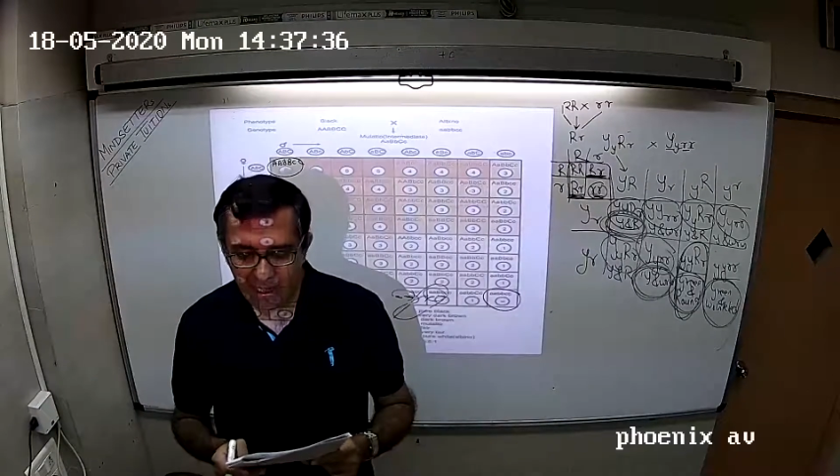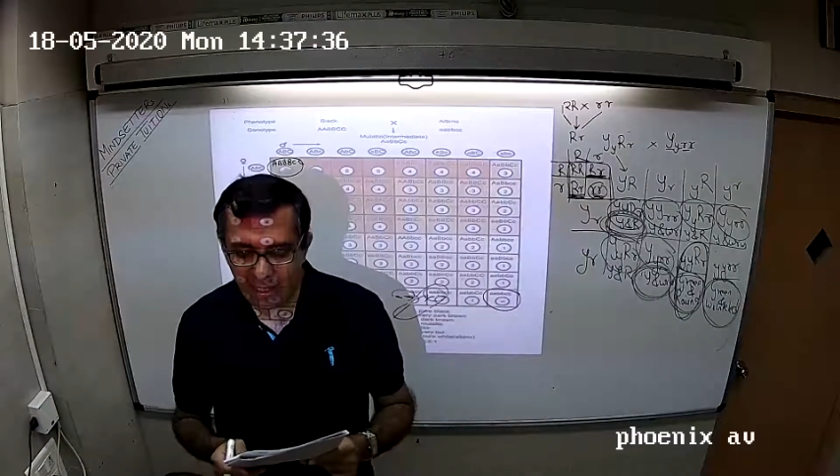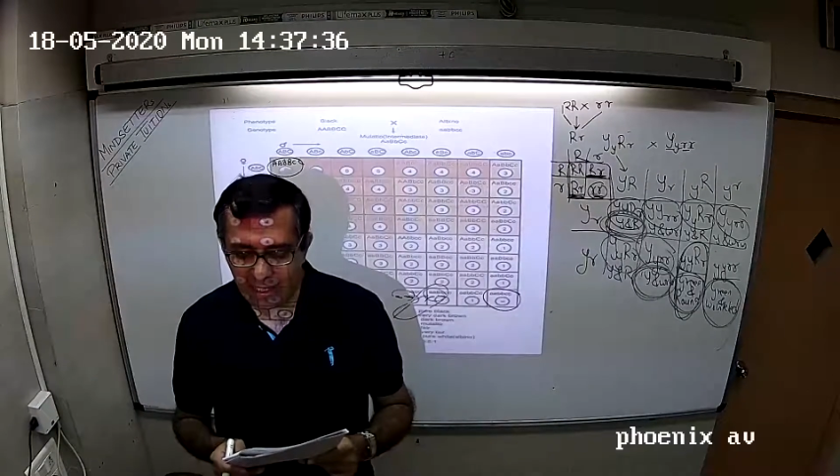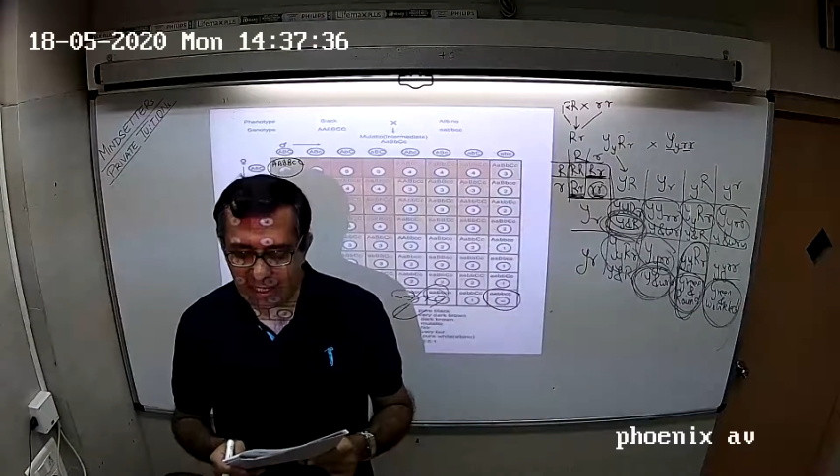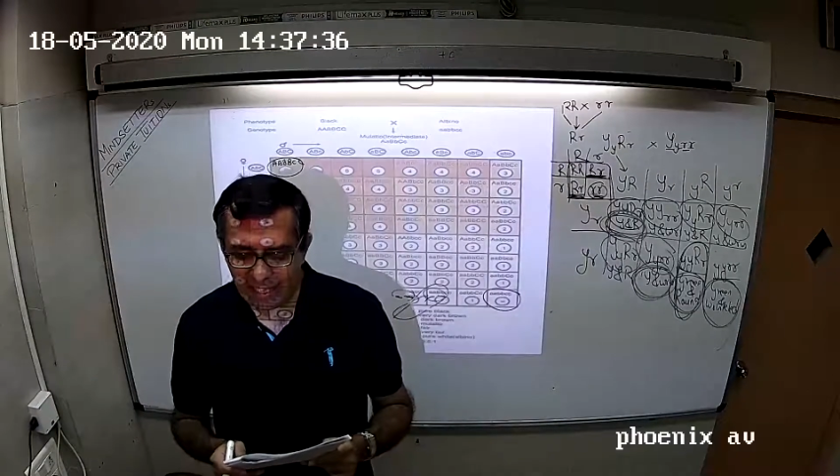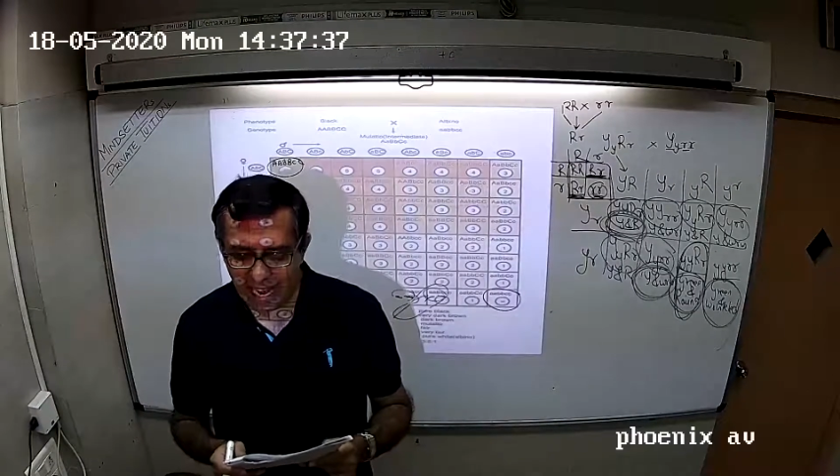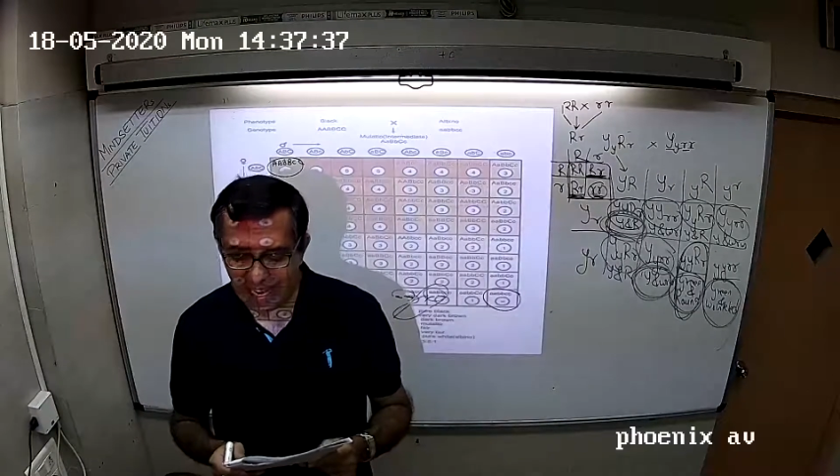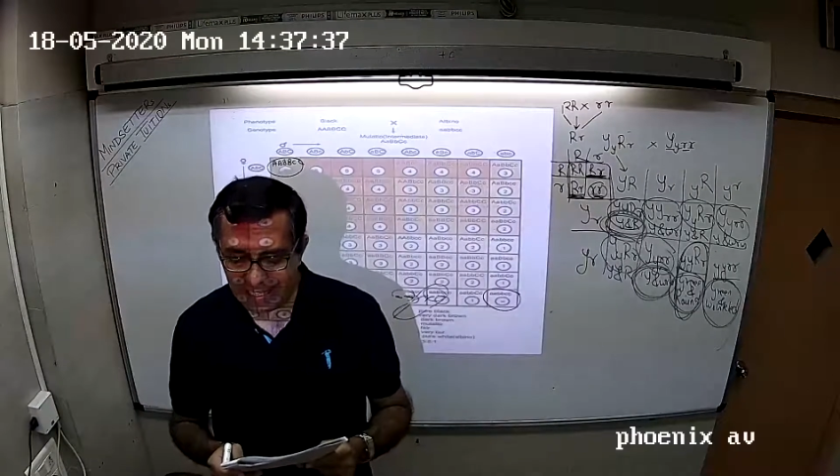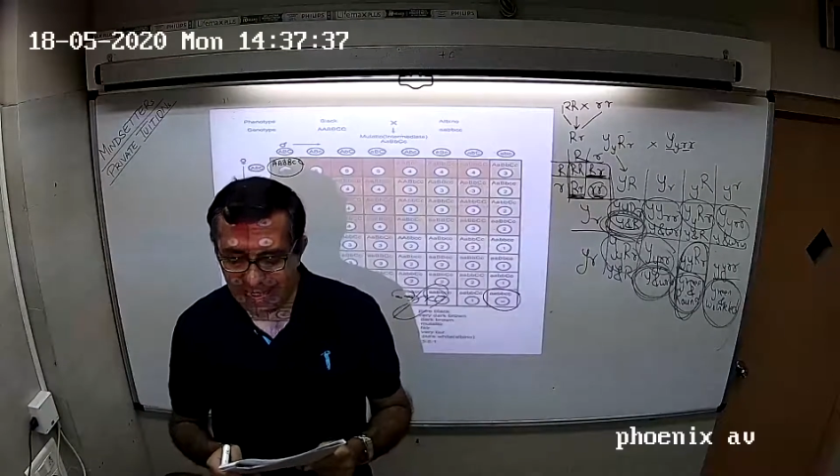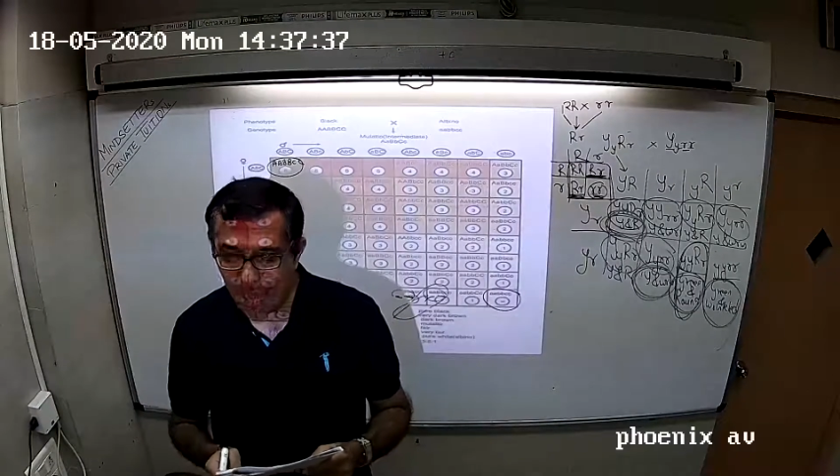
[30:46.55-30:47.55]
This is an
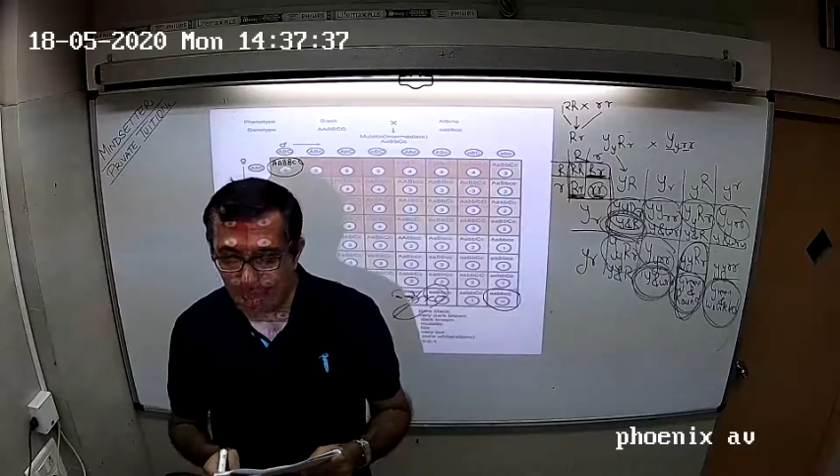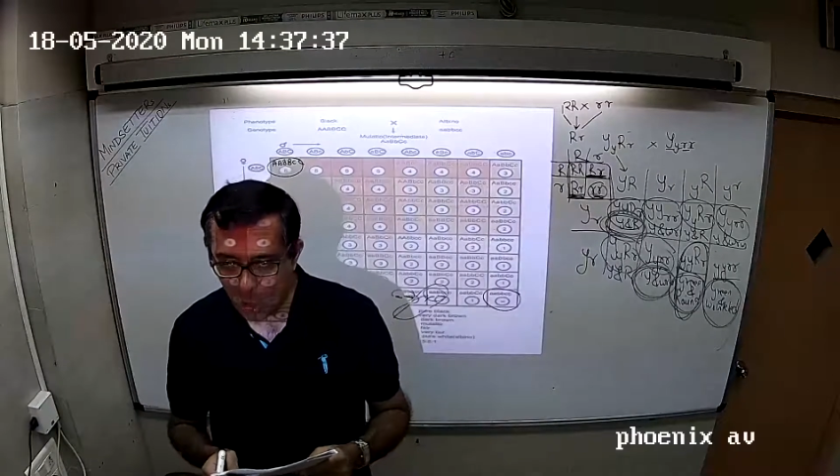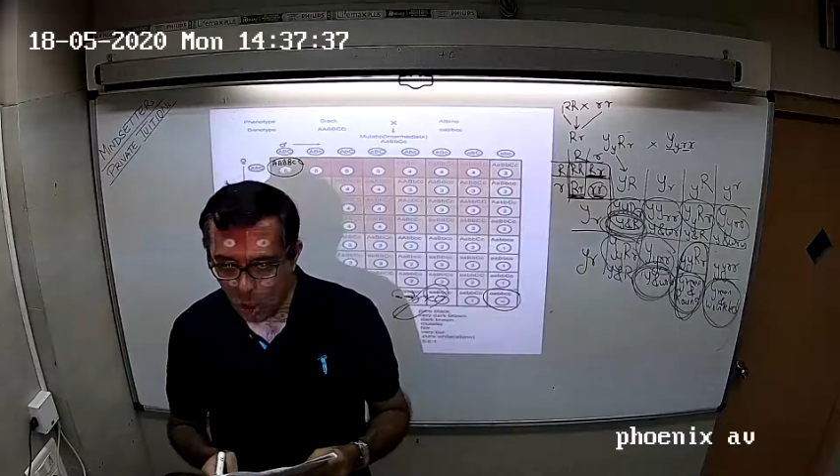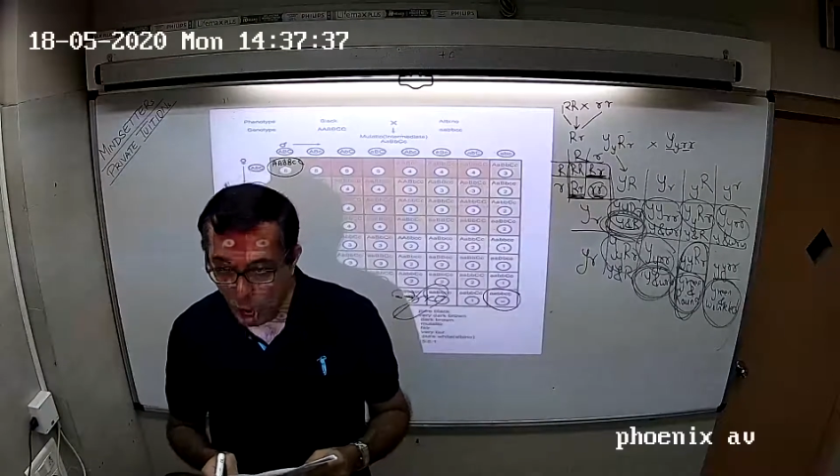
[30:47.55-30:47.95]
example